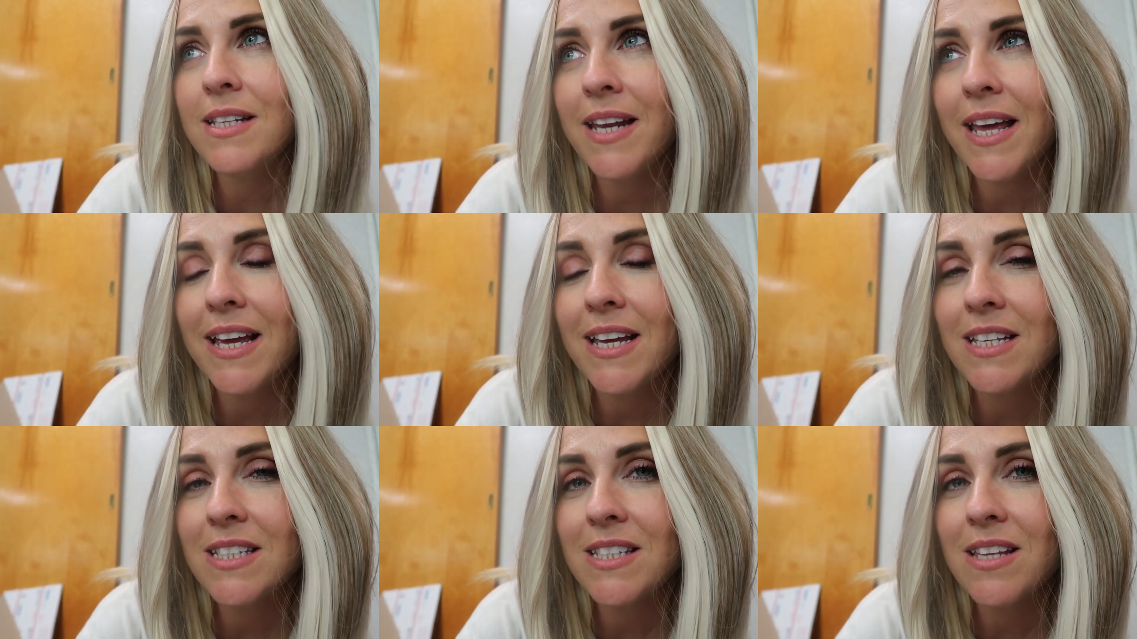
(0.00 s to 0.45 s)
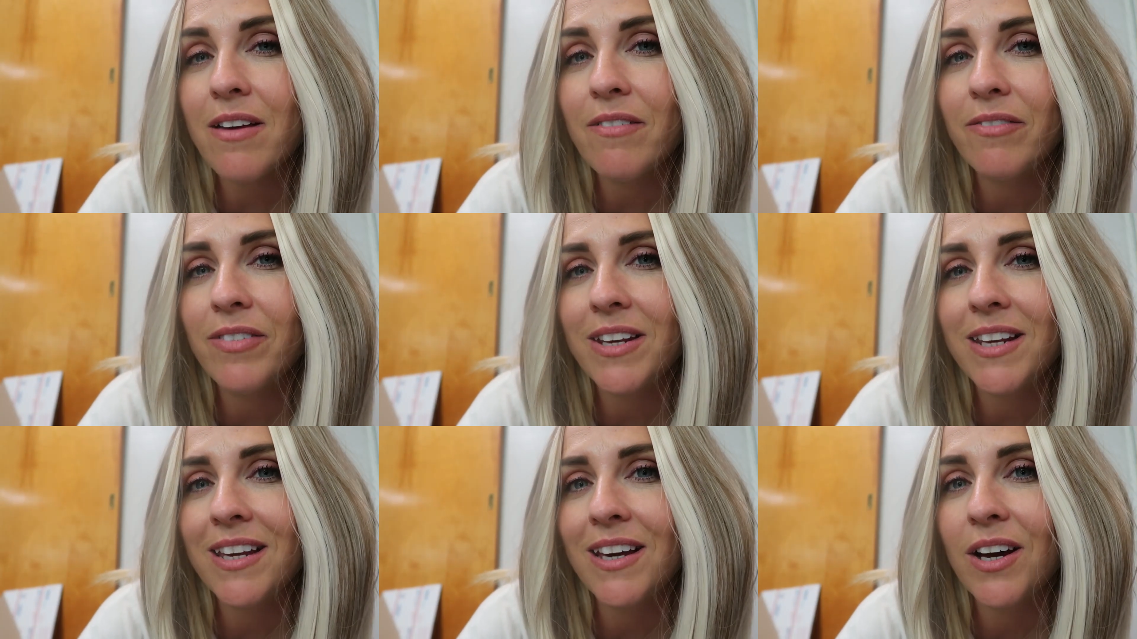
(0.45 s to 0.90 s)
Today's
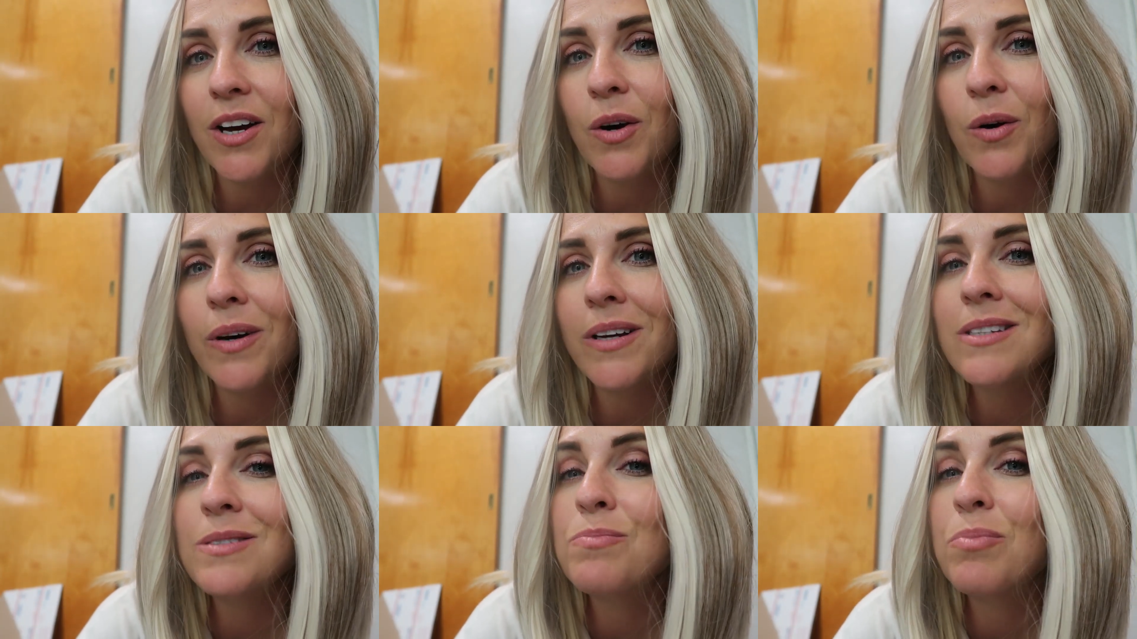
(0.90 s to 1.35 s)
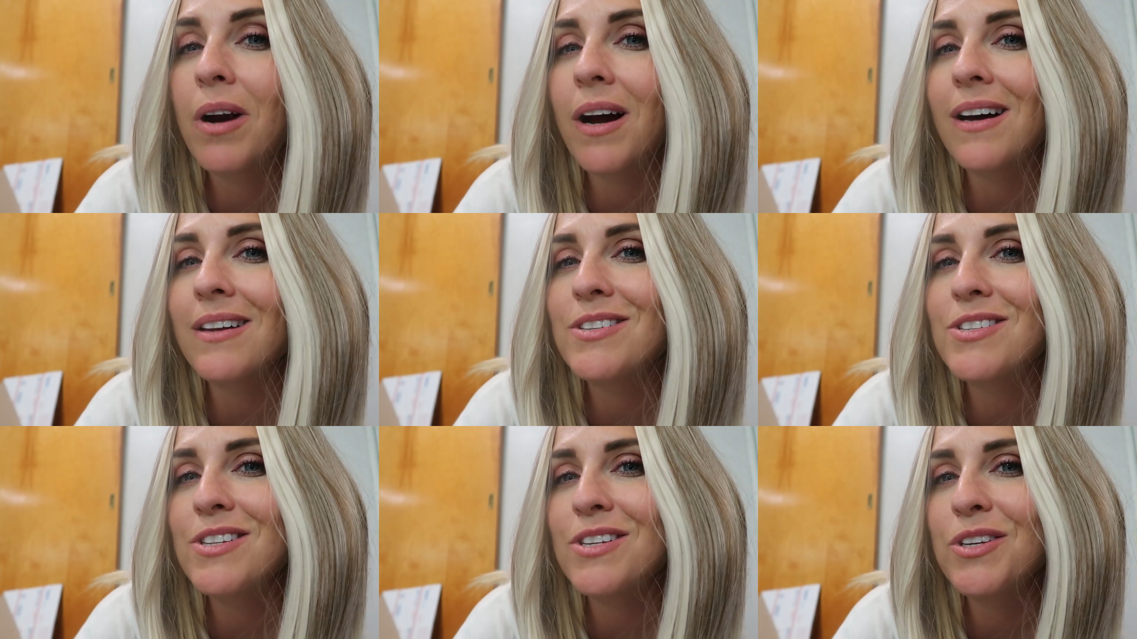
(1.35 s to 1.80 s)
video is
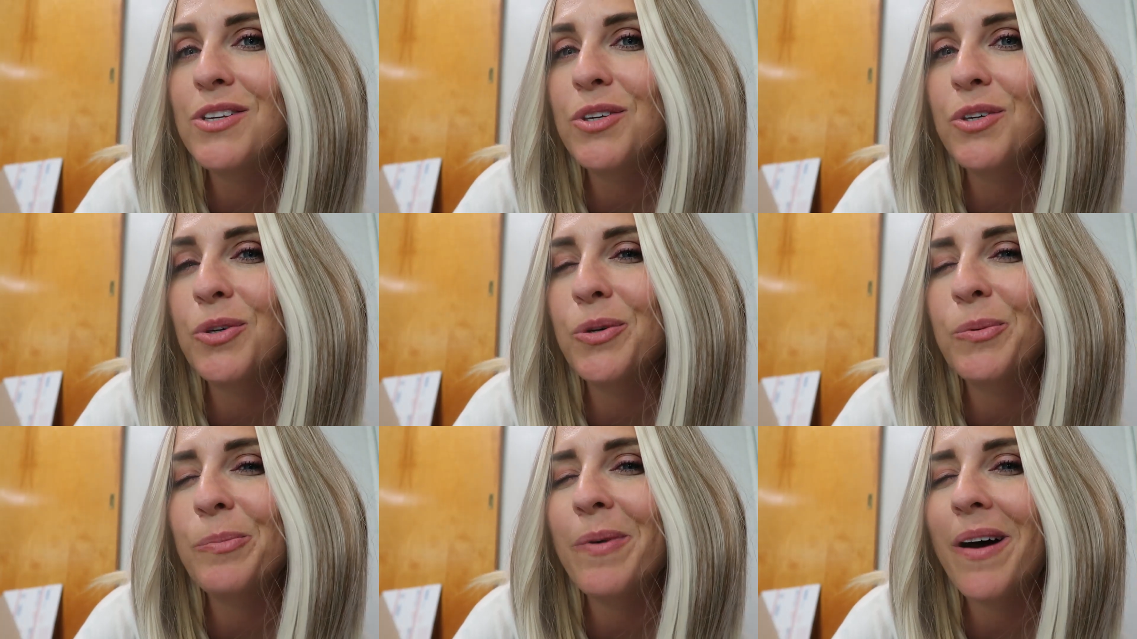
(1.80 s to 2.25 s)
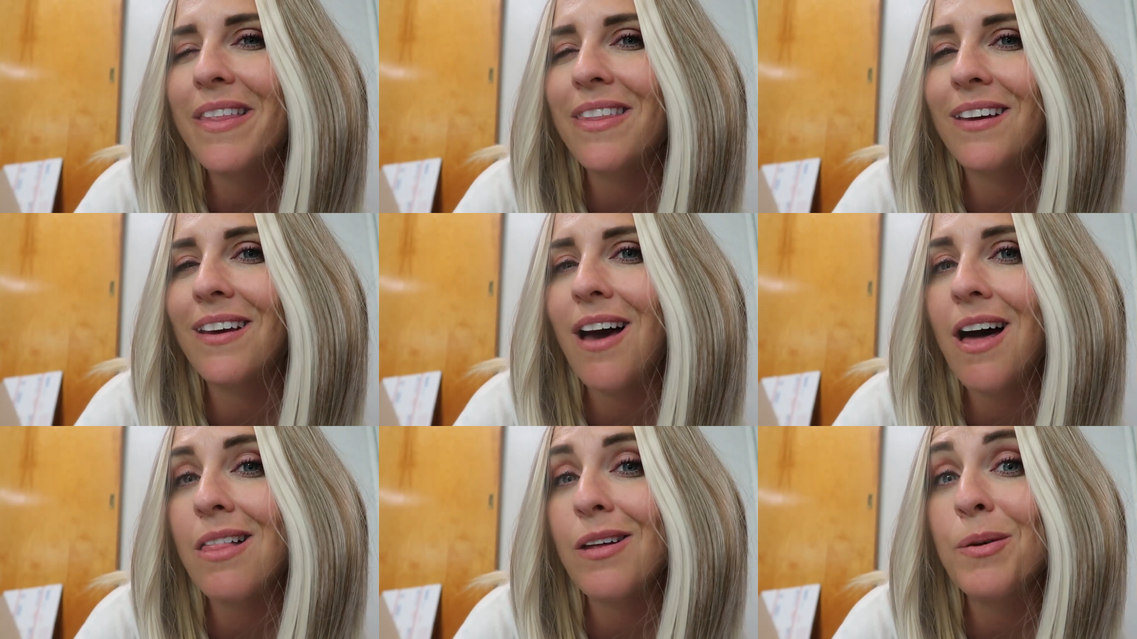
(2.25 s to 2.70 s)
brought to you by
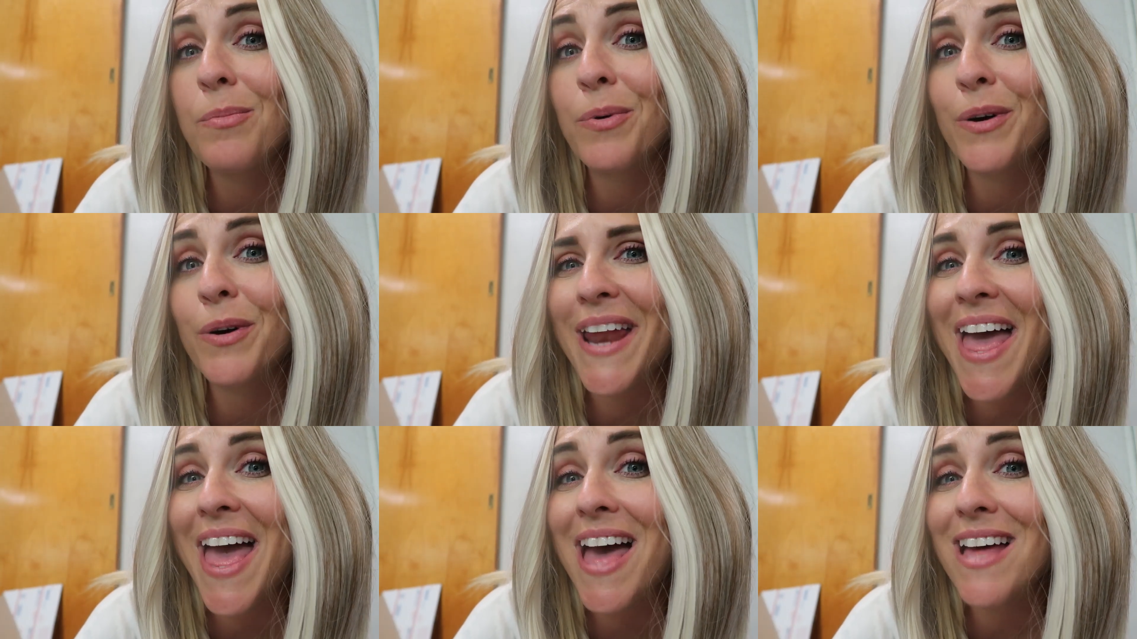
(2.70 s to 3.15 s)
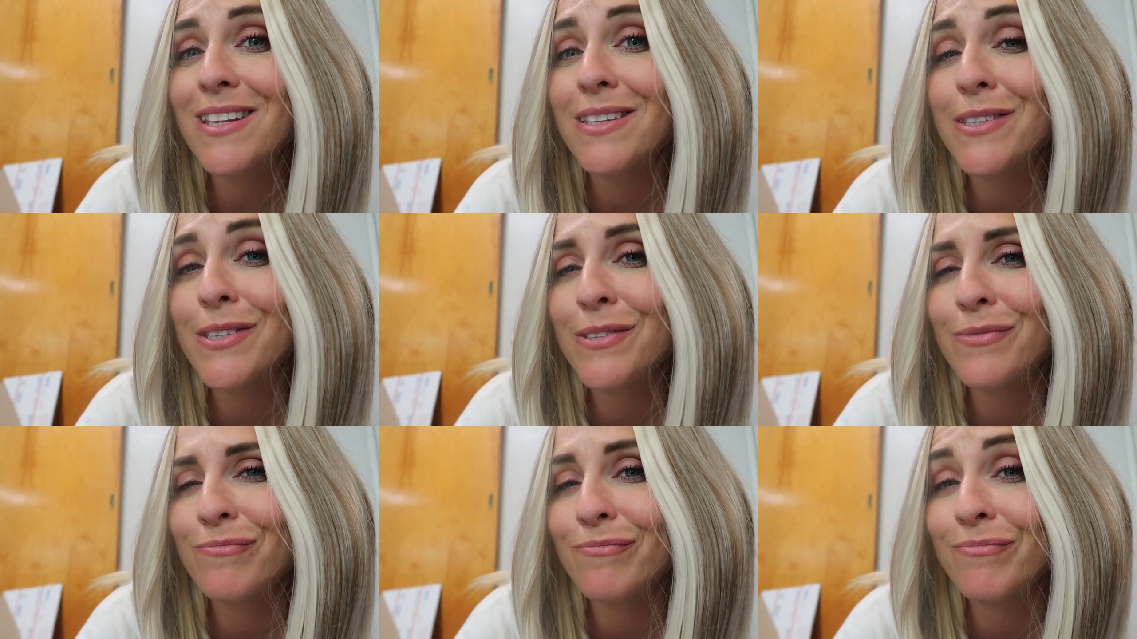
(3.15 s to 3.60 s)
the color
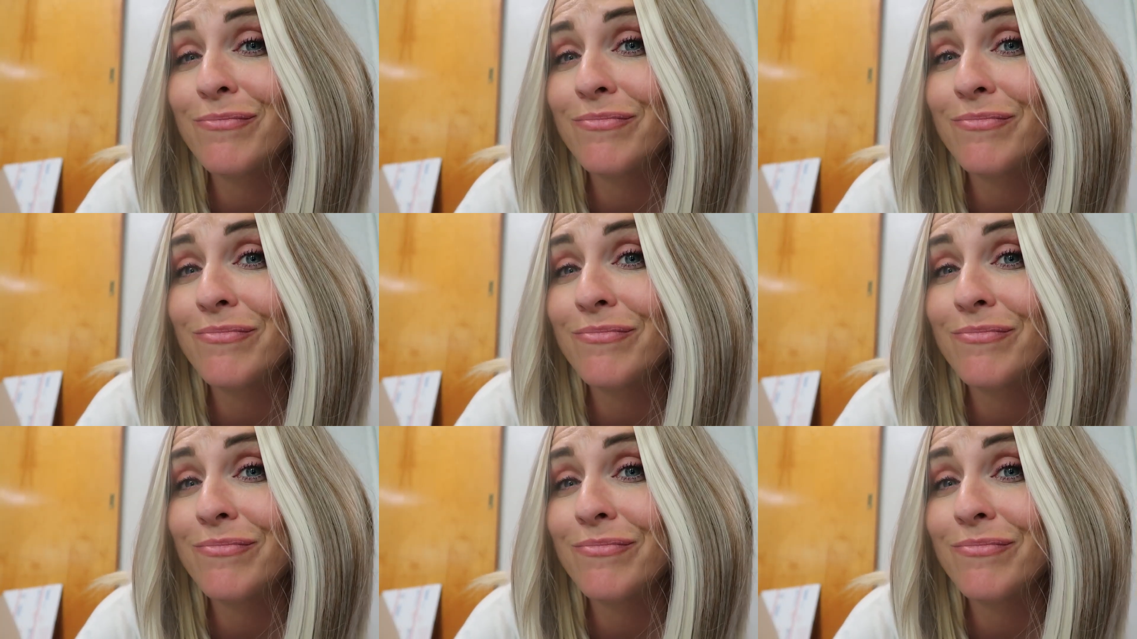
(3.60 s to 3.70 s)
brunettes.